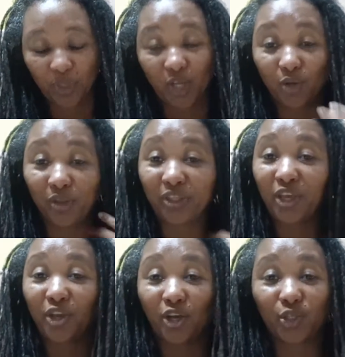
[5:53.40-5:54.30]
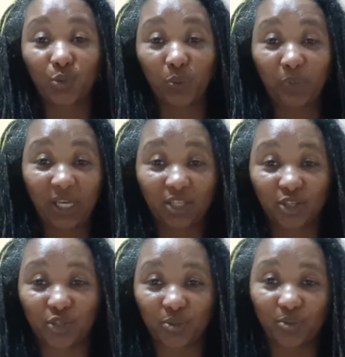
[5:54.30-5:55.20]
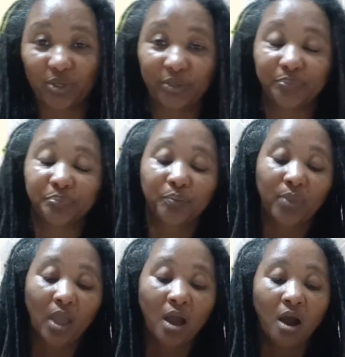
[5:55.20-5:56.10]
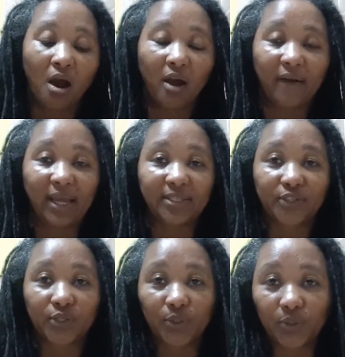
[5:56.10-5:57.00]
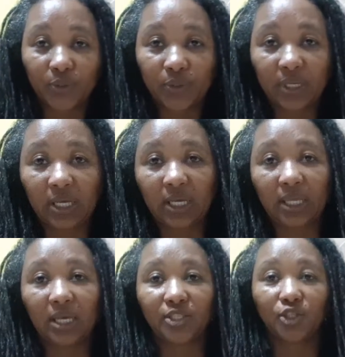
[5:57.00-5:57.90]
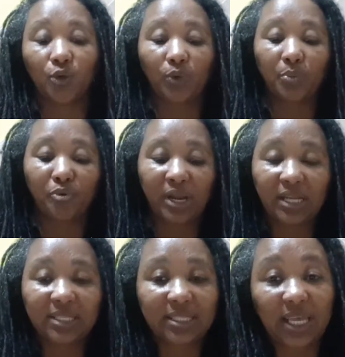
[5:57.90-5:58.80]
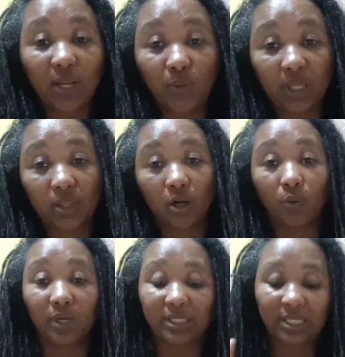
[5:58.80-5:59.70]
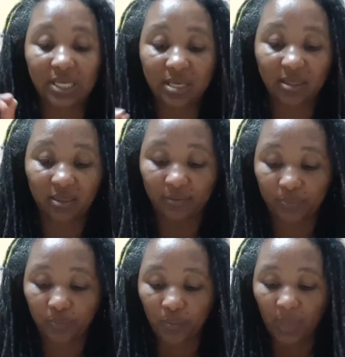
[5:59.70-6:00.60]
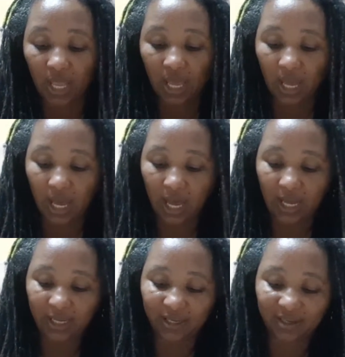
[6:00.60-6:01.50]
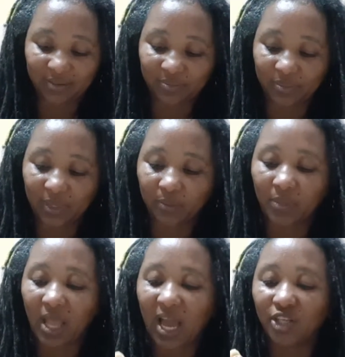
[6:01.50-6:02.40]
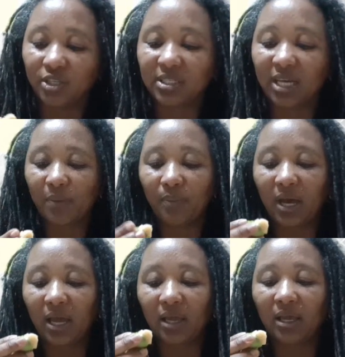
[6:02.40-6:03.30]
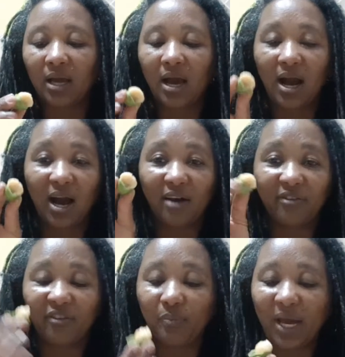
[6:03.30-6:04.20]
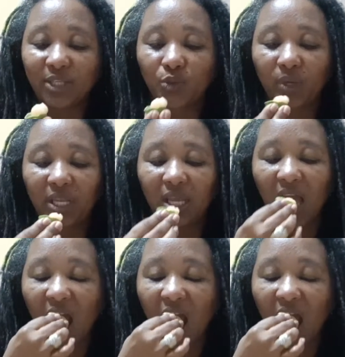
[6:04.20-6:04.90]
Don't think you're too big to choke. Alright, so yeah, so we break the skin with our teeth, and I just my half of my twinny.